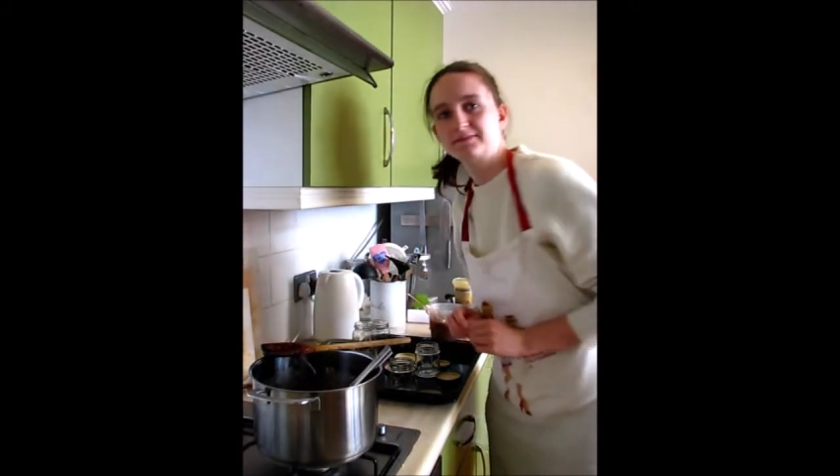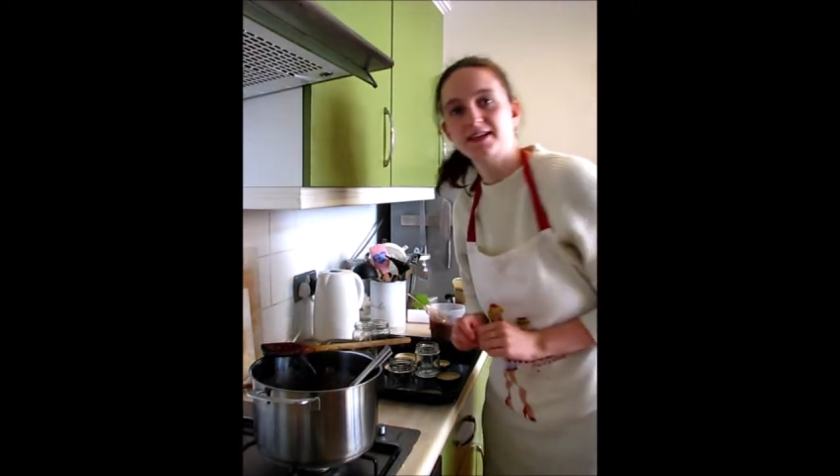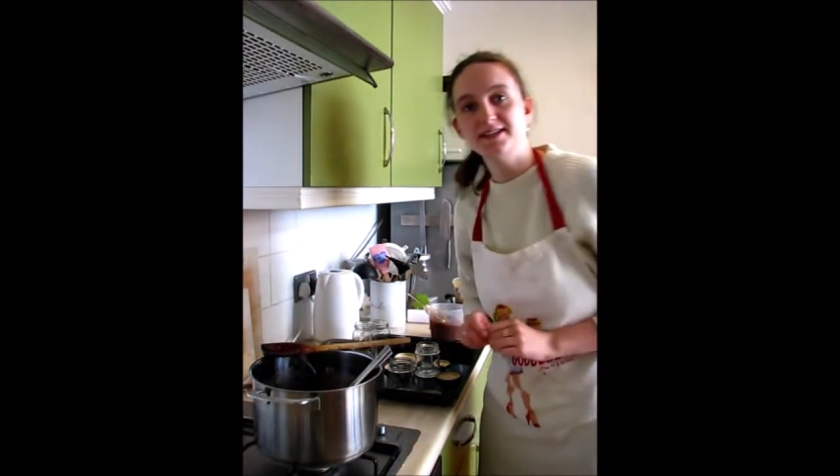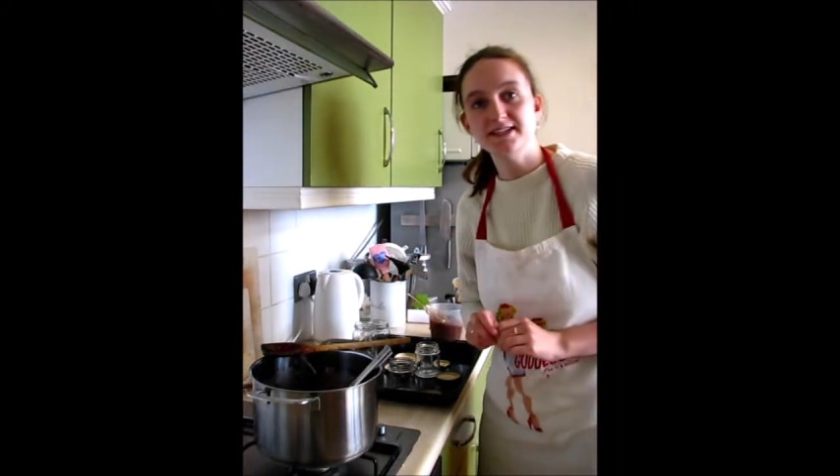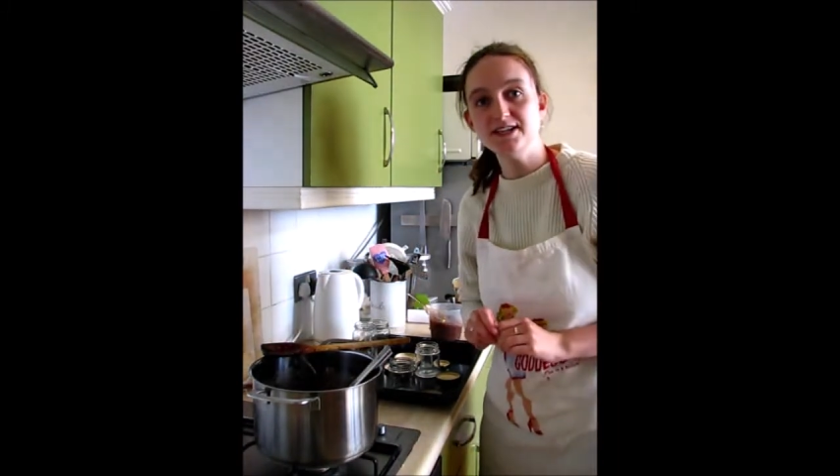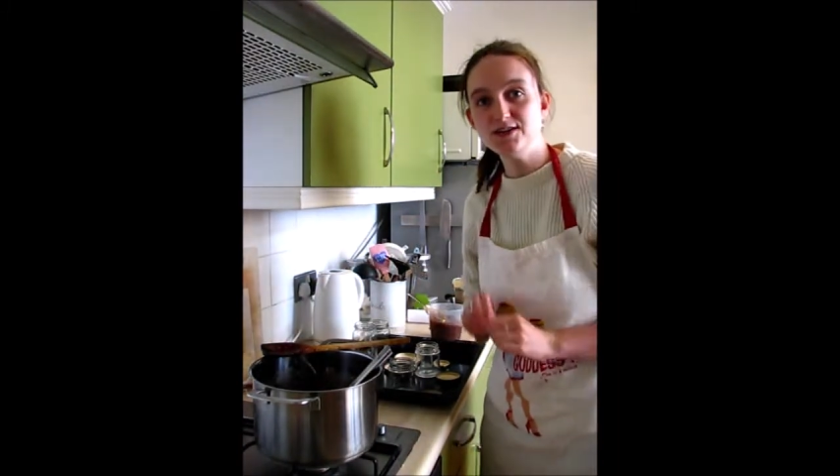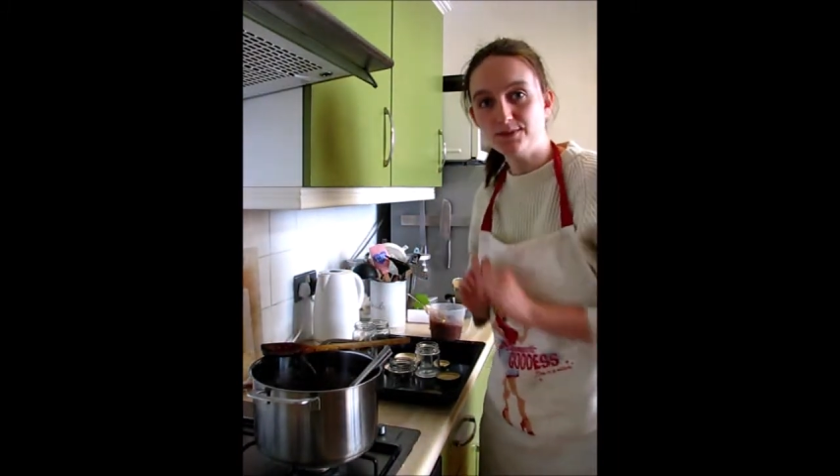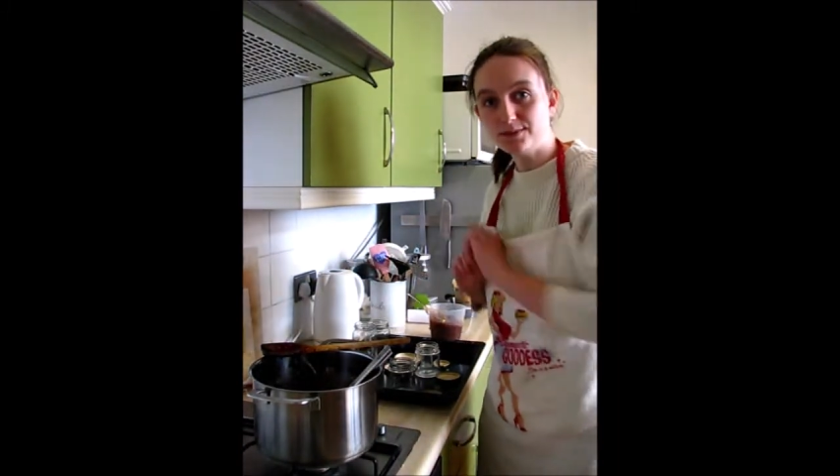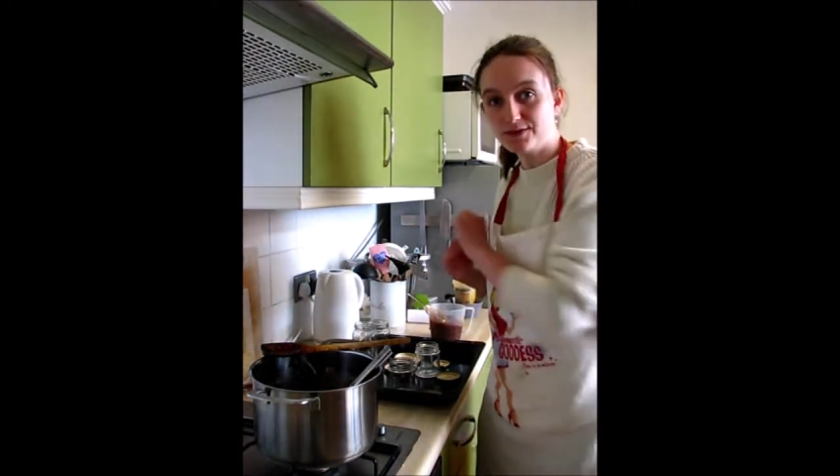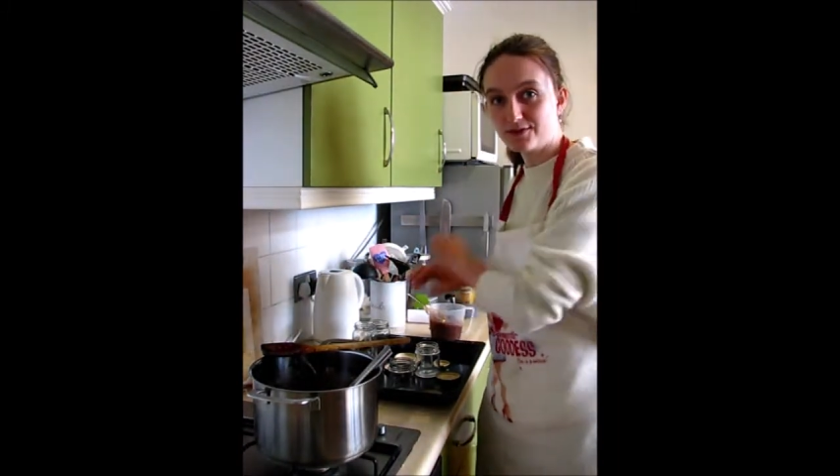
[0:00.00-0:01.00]
Continue
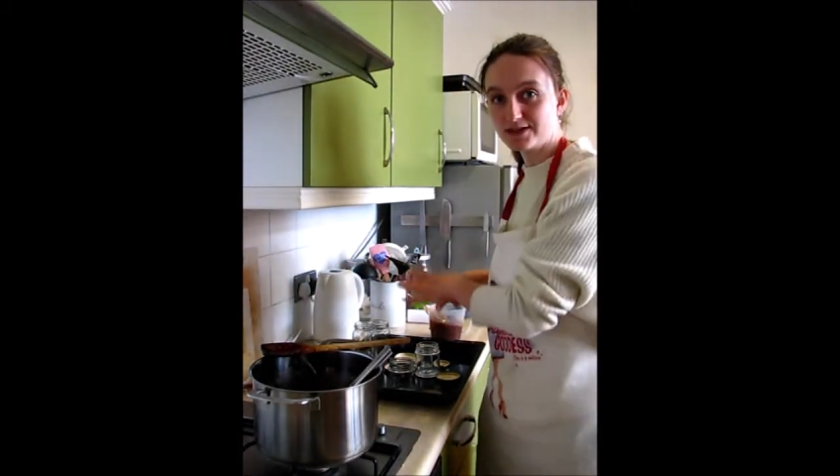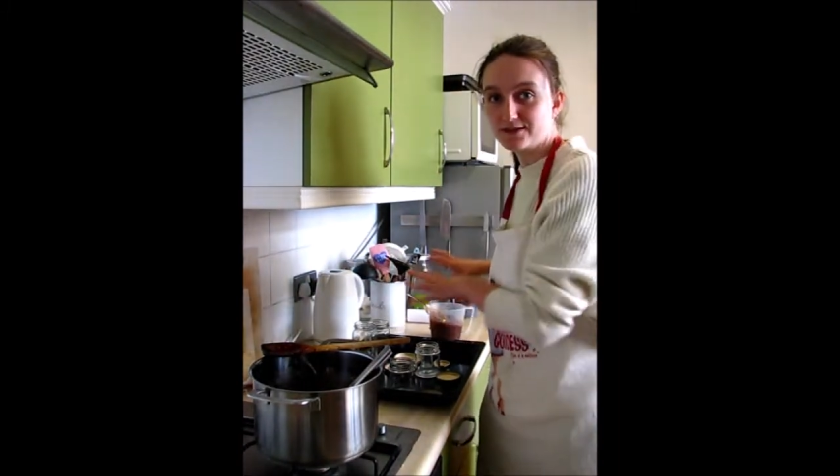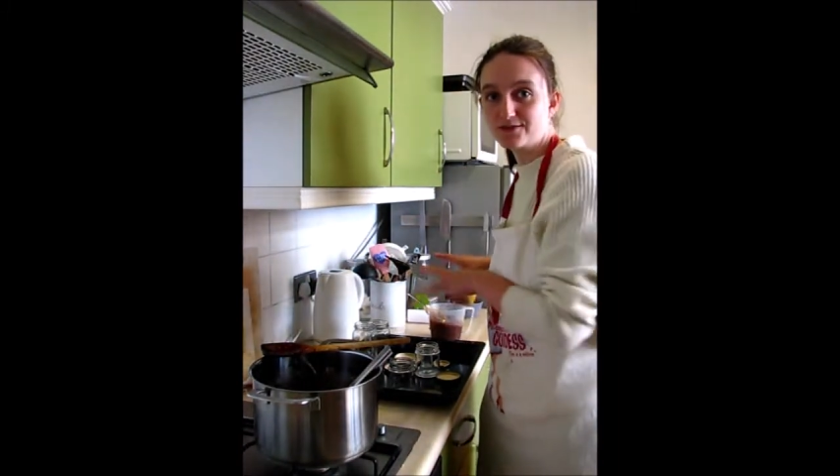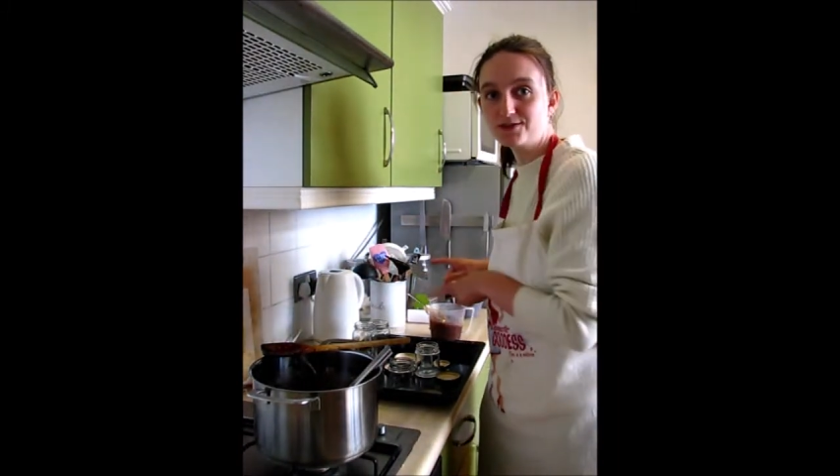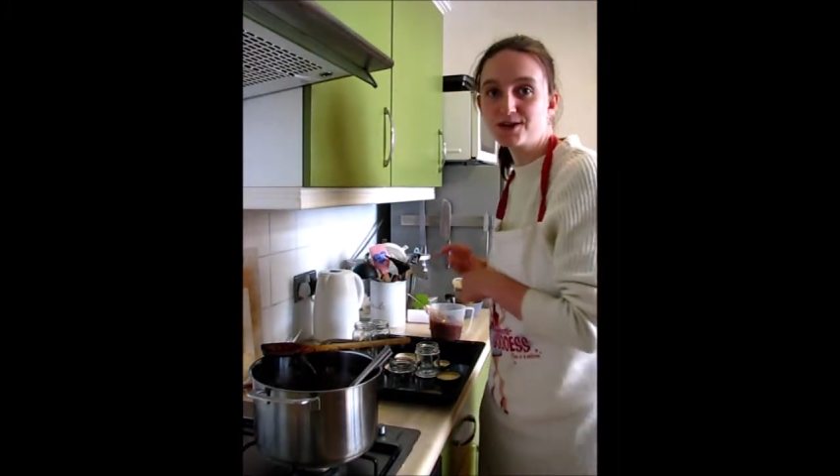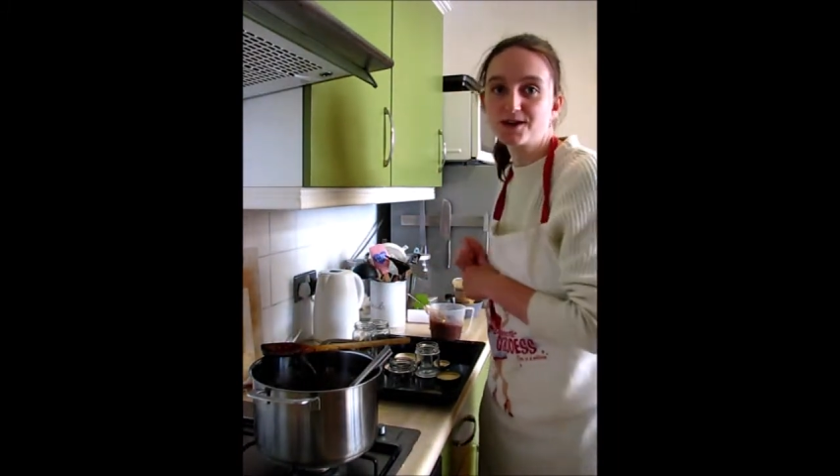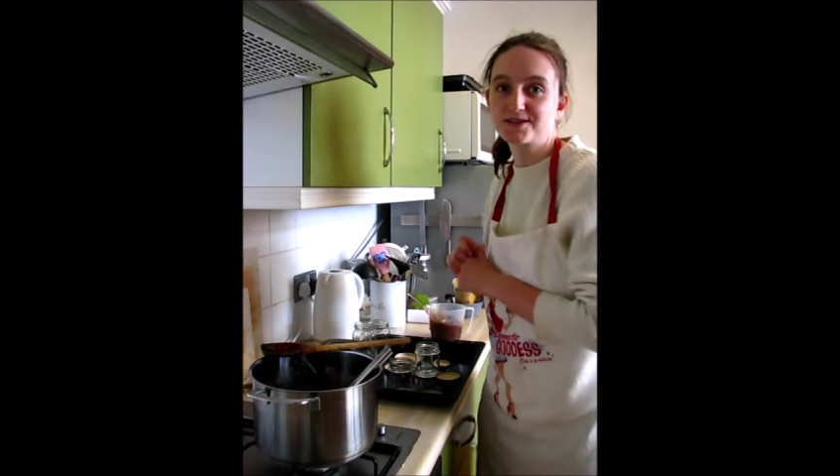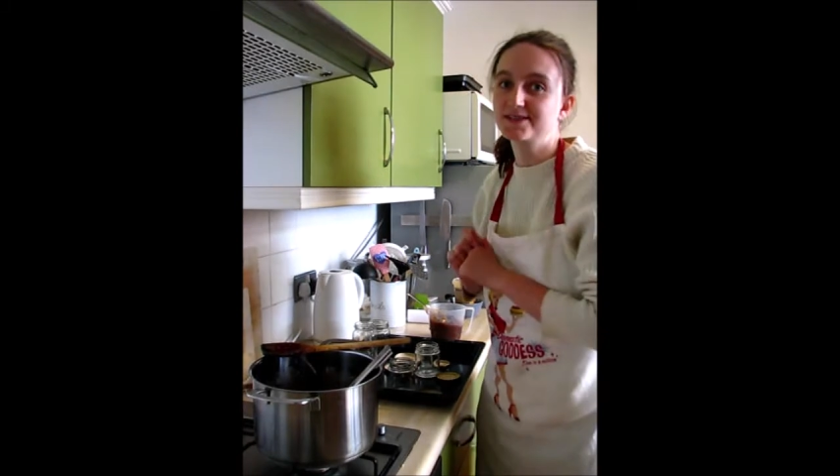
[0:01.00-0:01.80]
with the rest of your jars